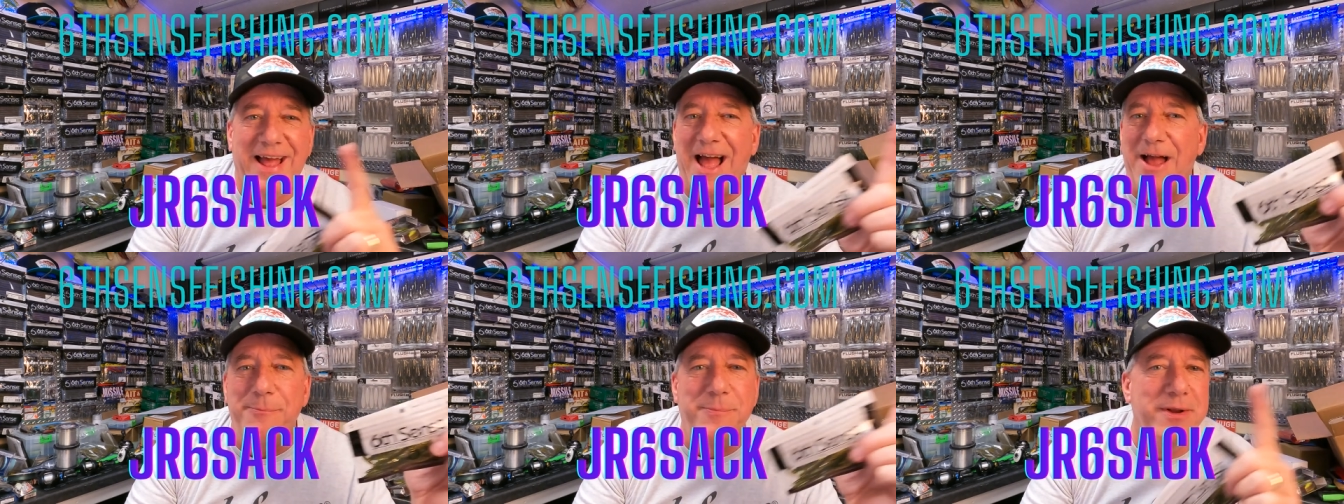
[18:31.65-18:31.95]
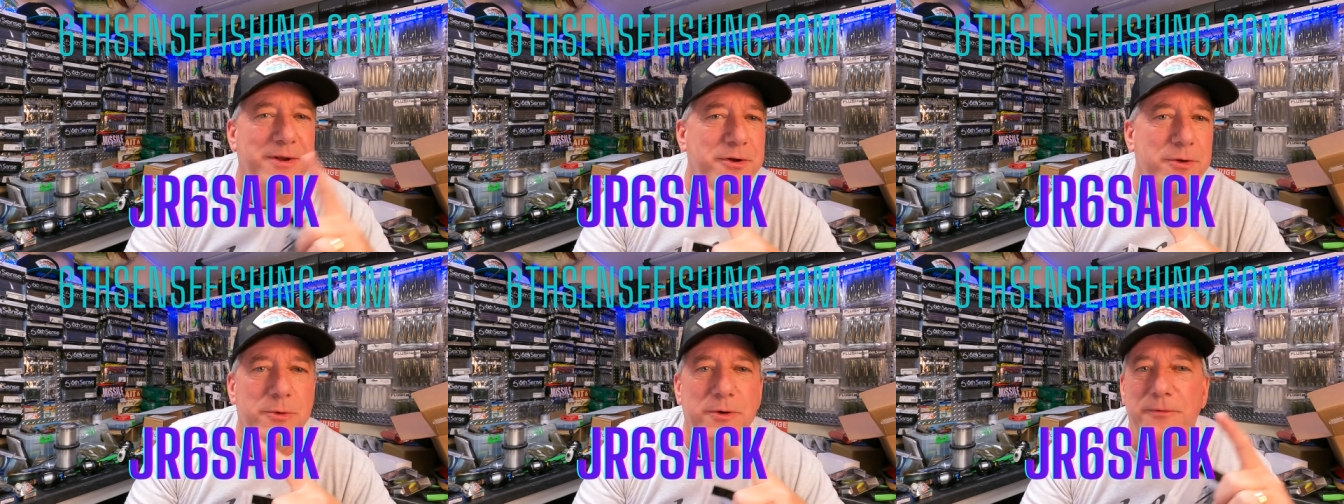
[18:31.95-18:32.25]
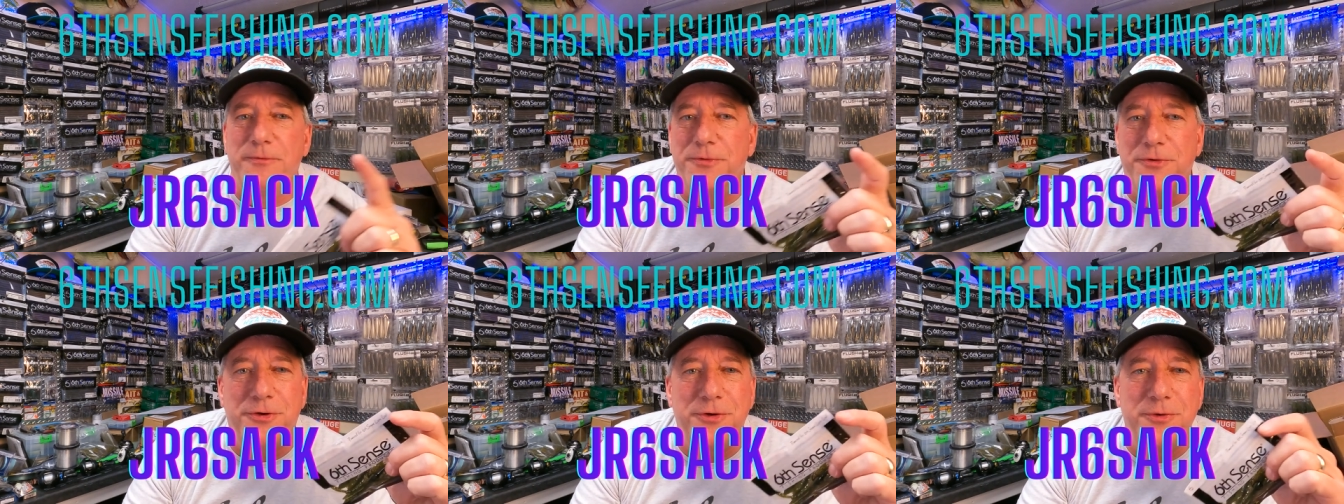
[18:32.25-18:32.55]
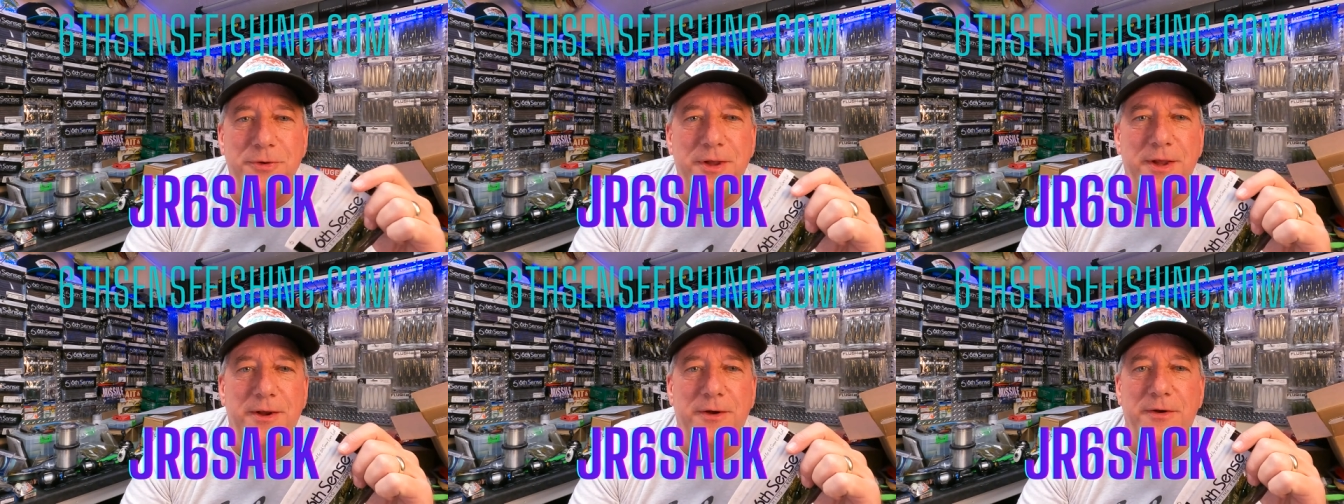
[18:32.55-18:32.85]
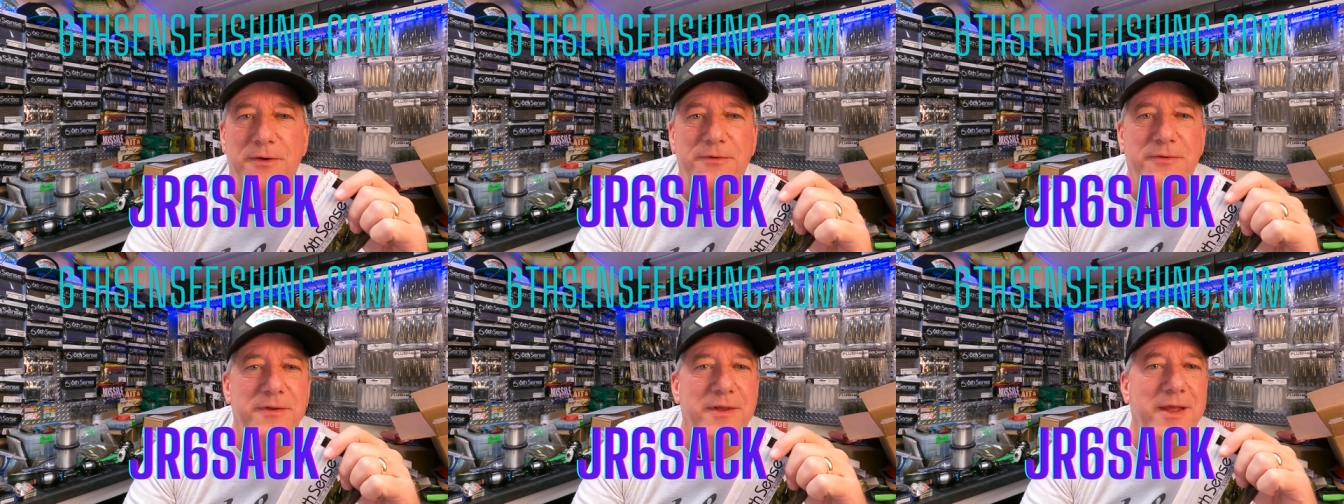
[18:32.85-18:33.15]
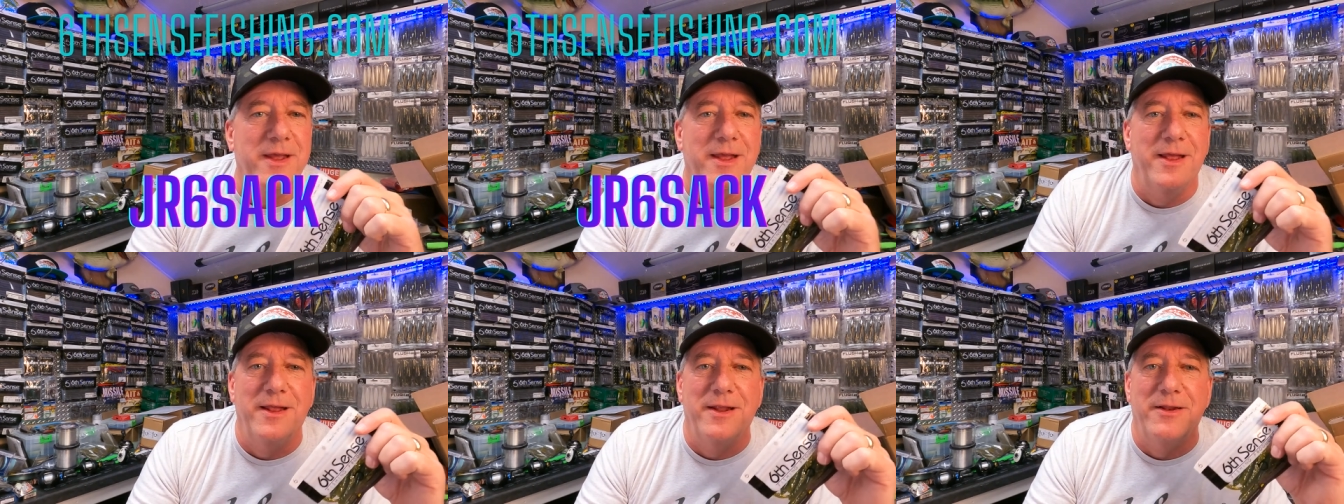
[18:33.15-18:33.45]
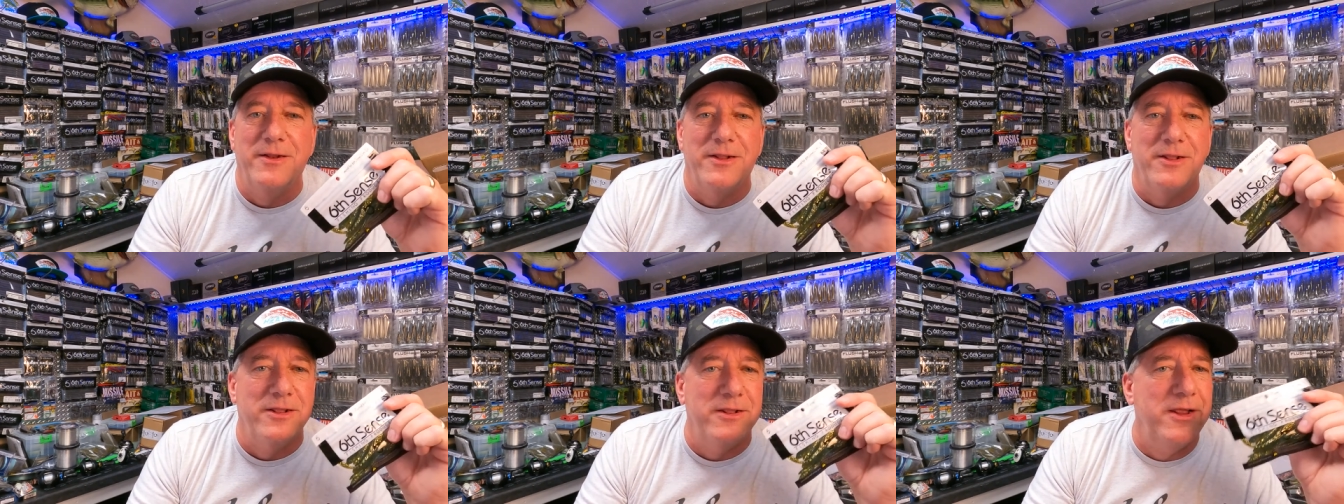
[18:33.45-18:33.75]
I've been doing it for 2 years
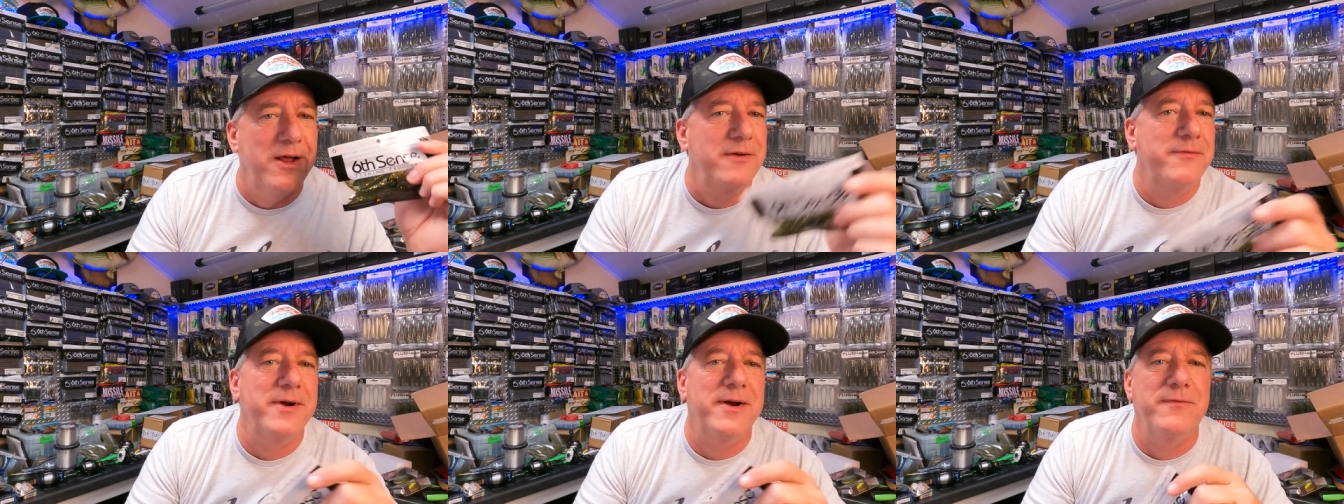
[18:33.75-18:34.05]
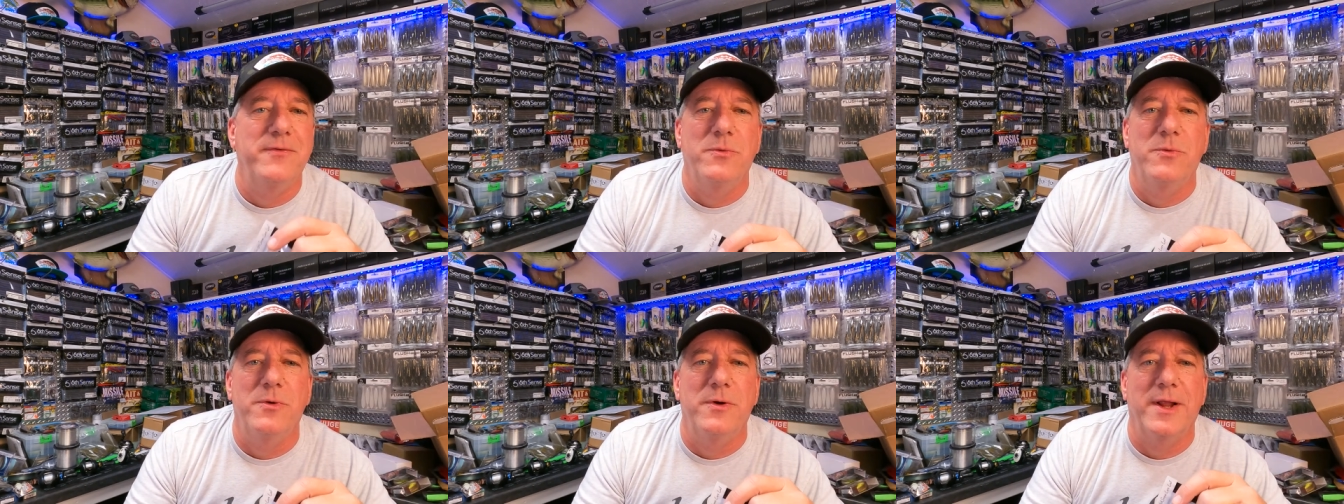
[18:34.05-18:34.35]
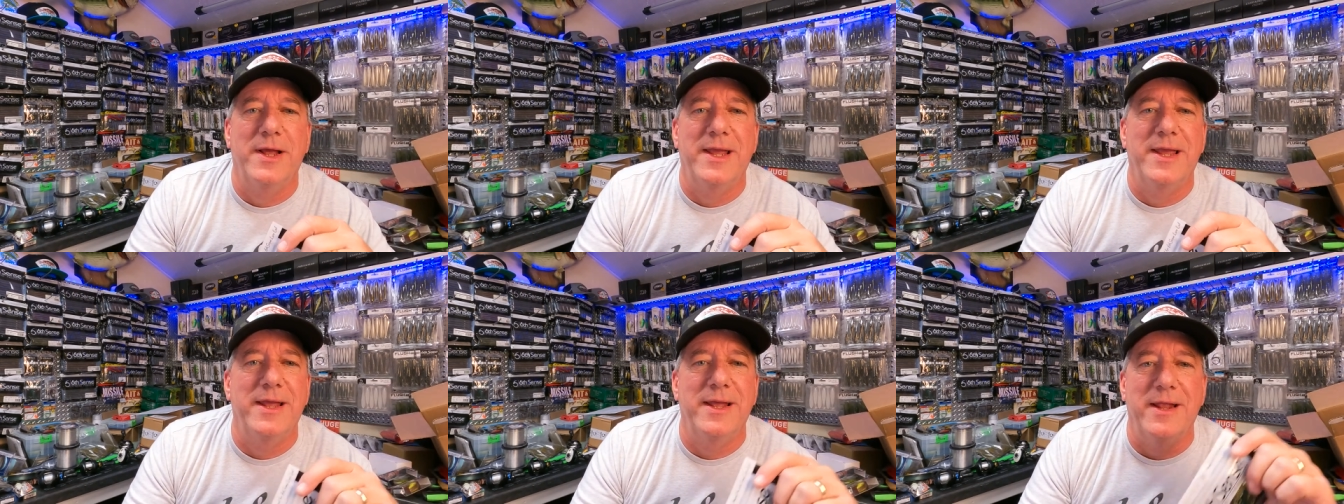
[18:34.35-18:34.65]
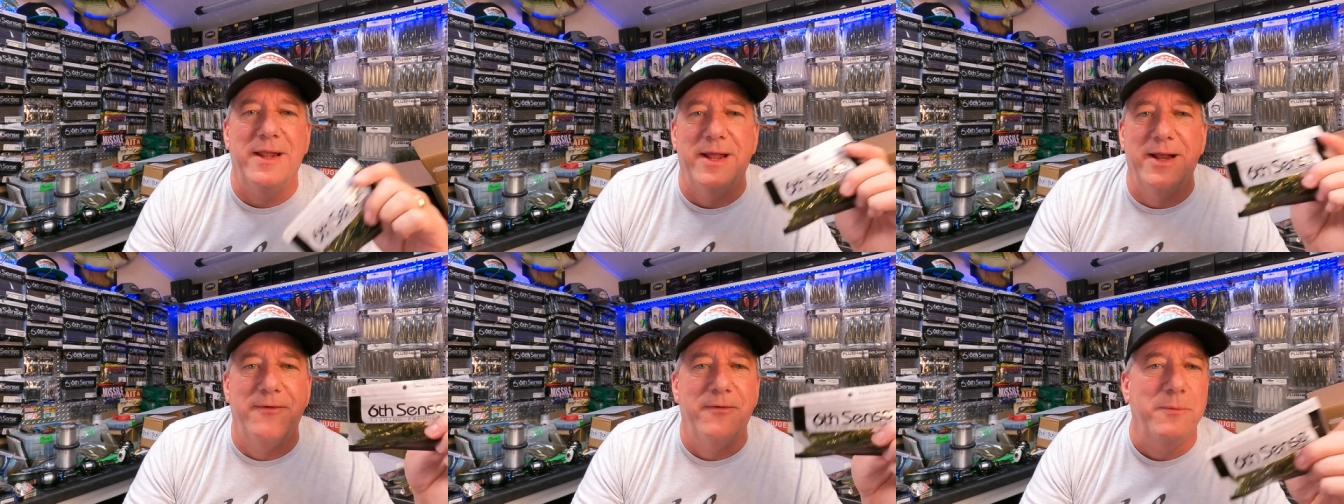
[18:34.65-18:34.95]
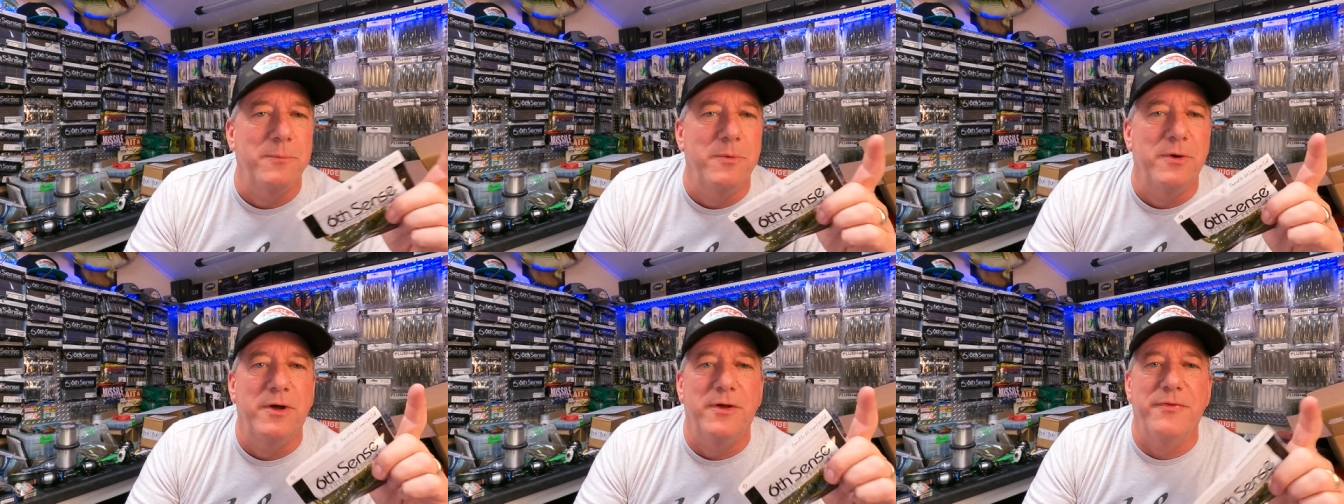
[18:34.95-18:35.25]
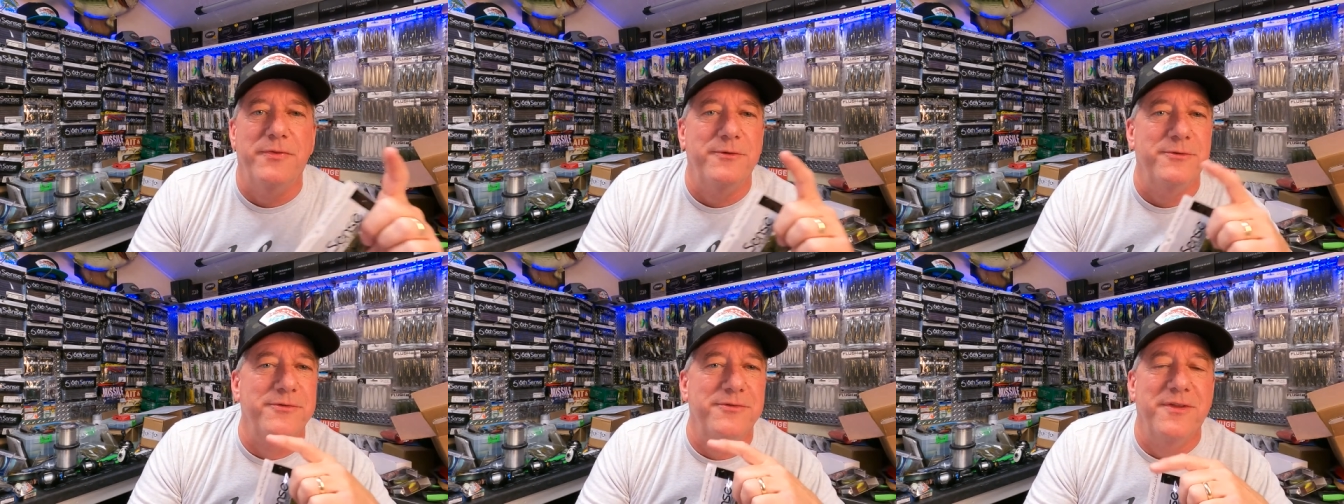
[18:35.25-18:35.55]
and love everyone I get every month.